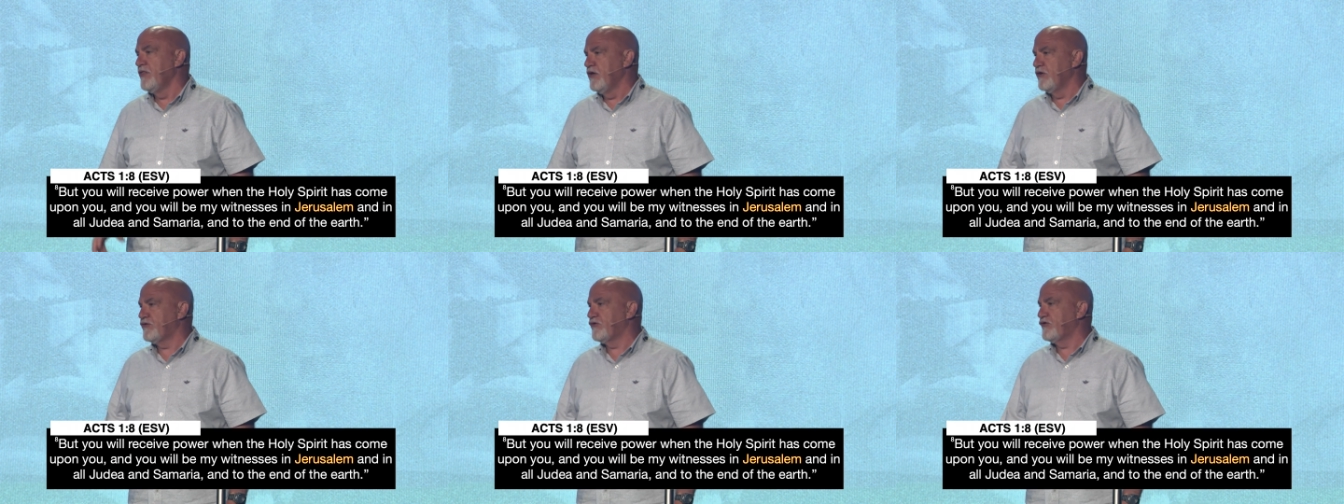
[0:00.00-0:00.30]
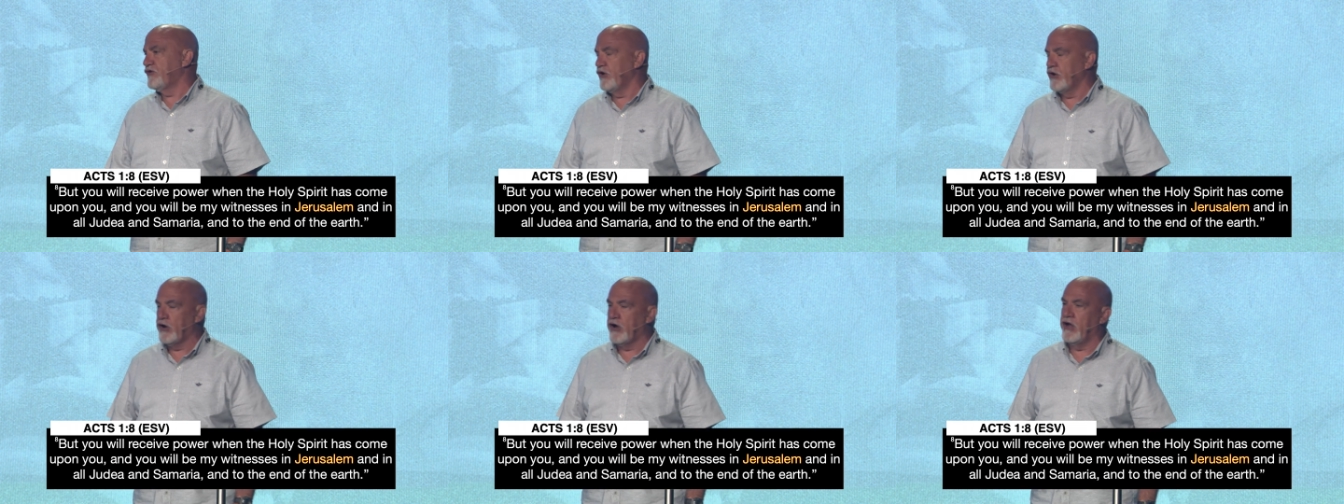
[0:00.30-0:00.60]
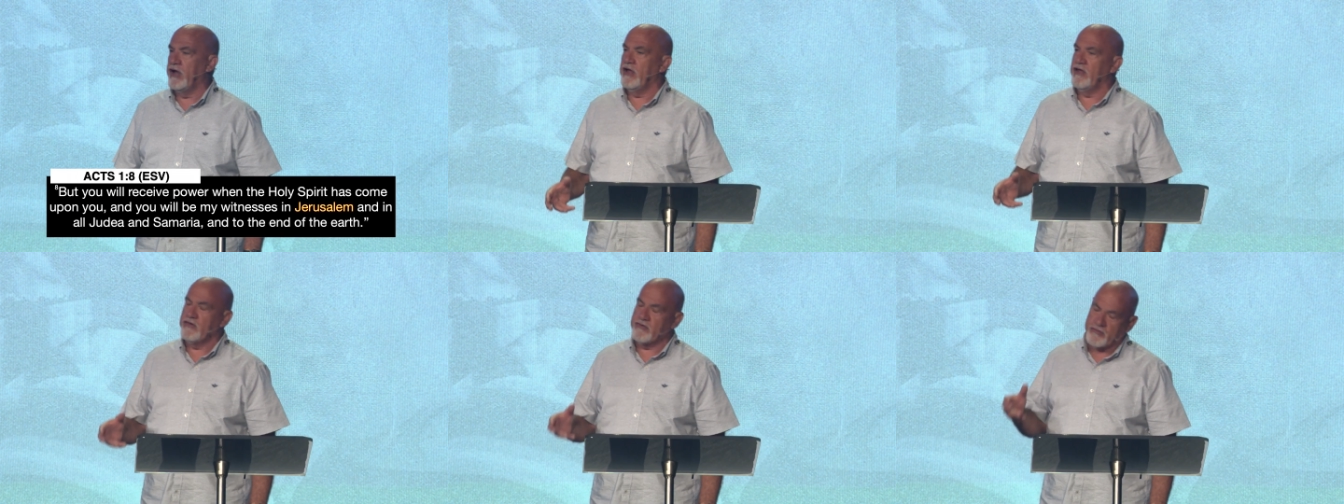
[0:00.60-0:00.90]
this
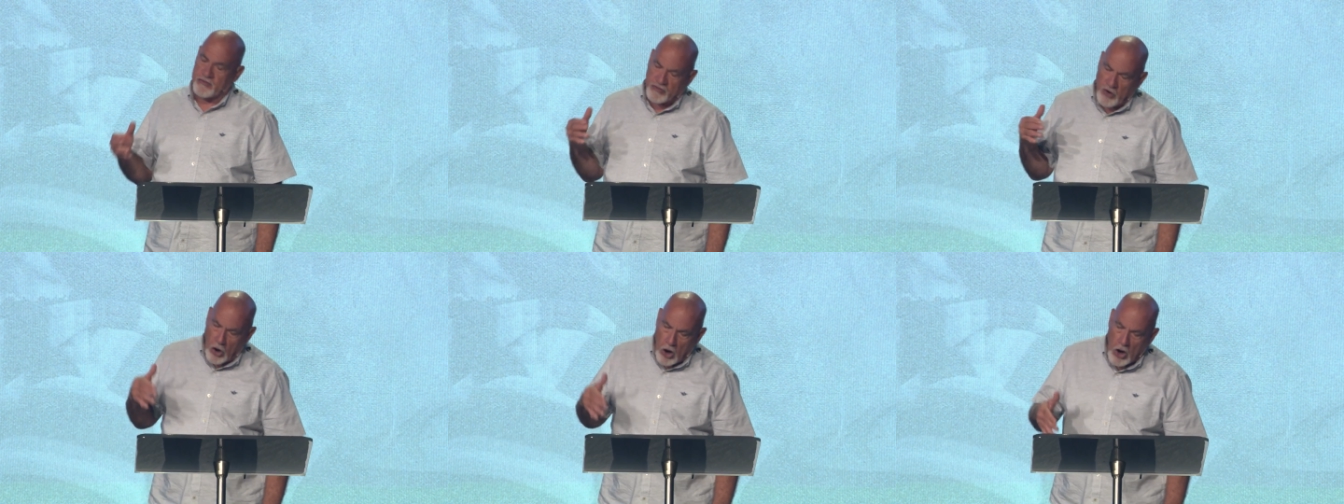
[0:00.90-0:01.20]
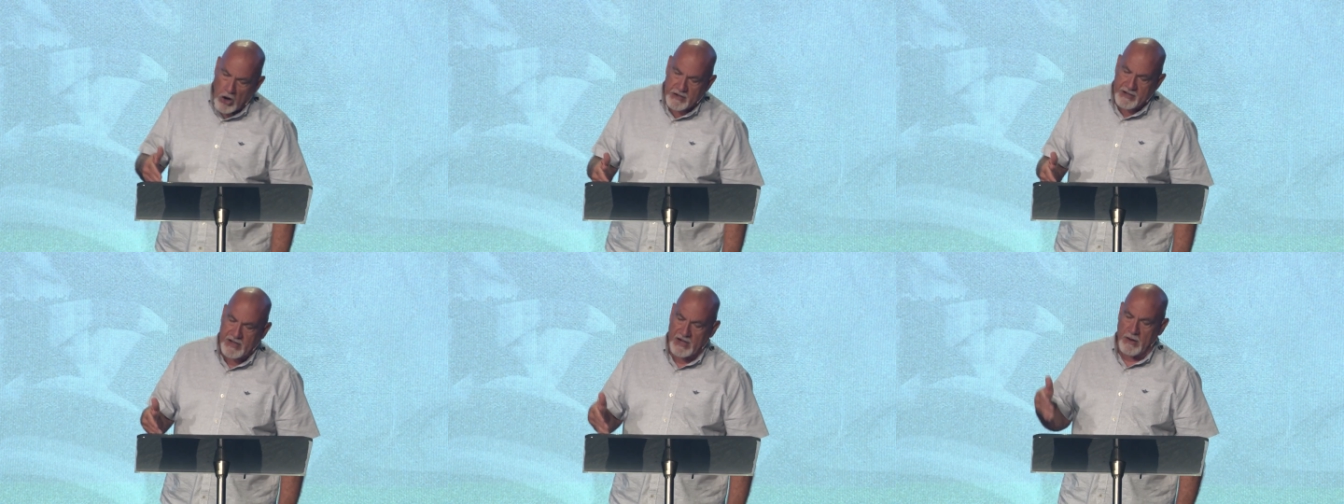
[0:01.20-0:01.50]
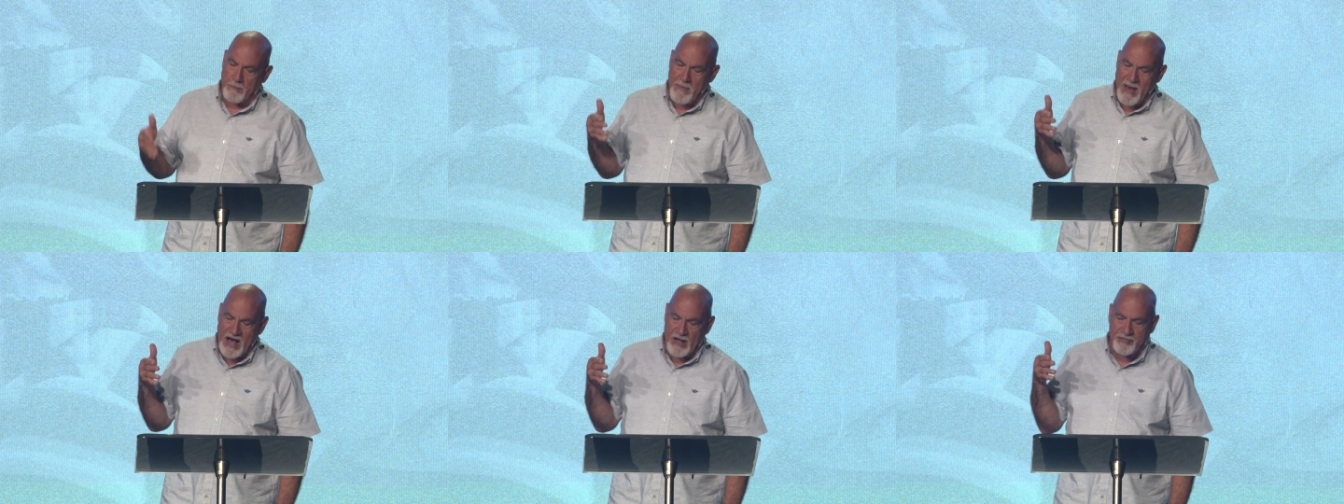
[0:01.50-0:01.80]
series talking
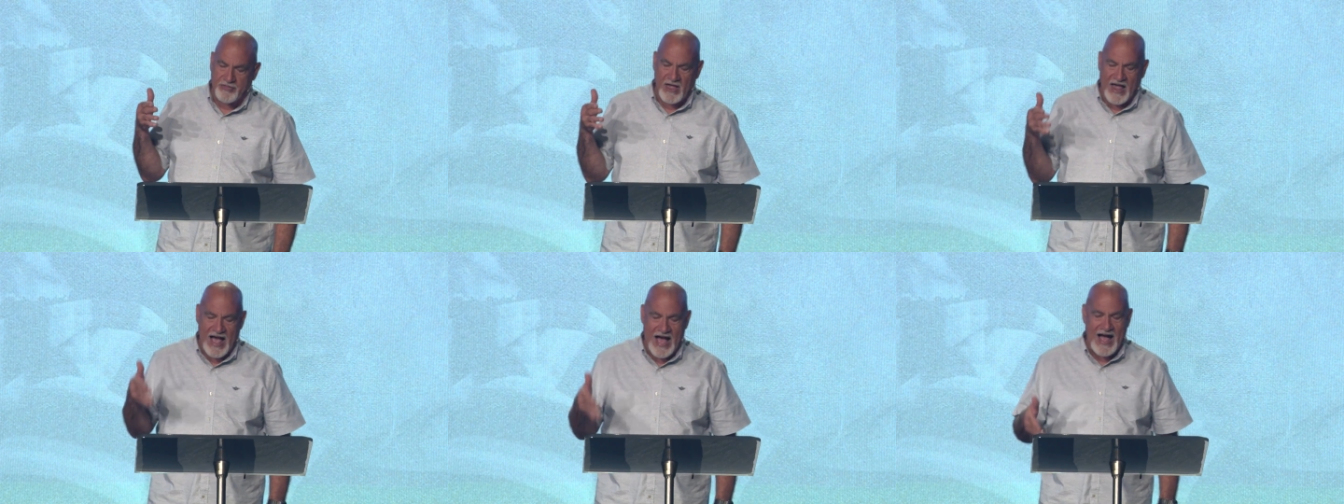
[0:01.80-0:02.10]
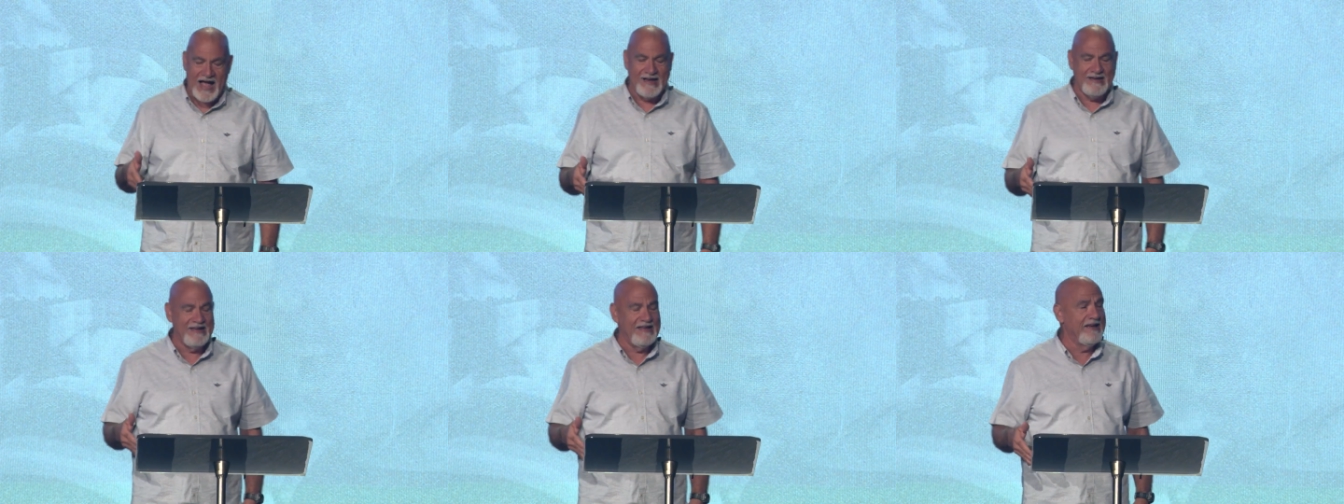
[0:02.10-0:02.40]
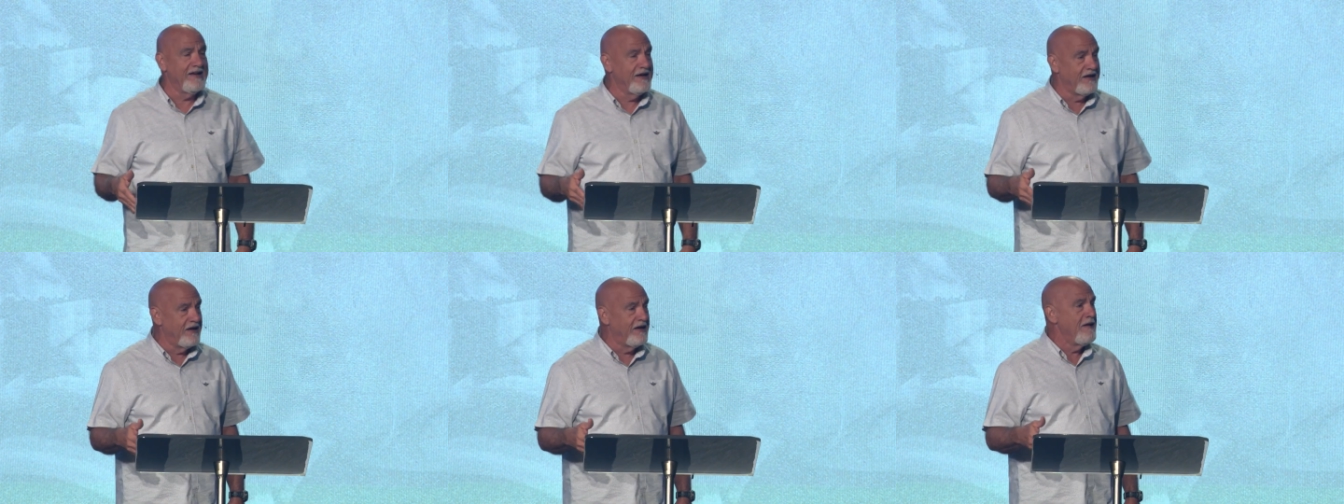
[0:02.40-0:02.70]
about the
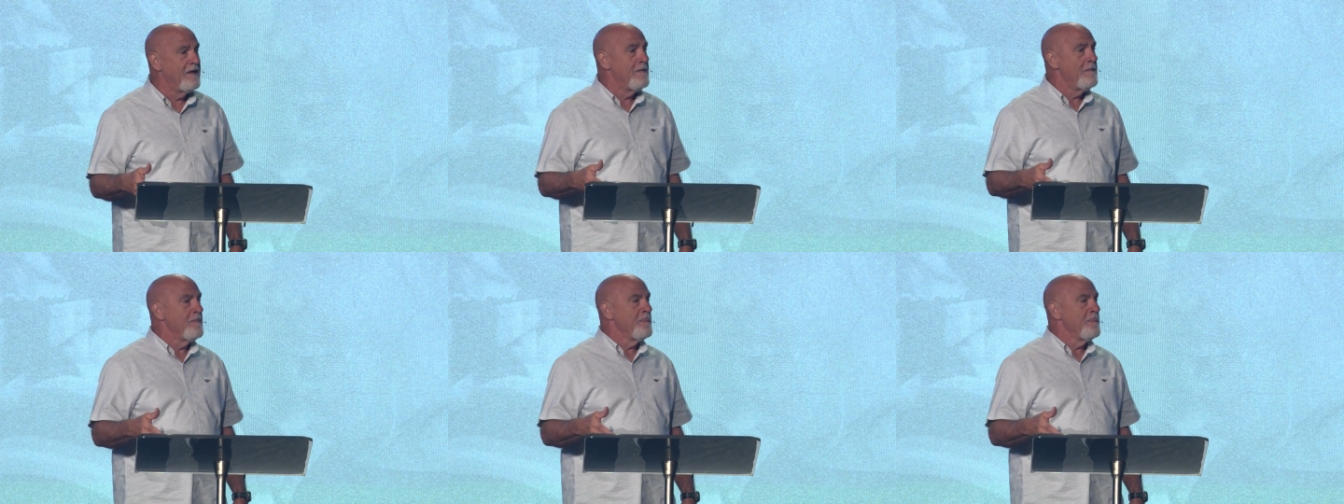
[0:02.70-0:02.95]
idea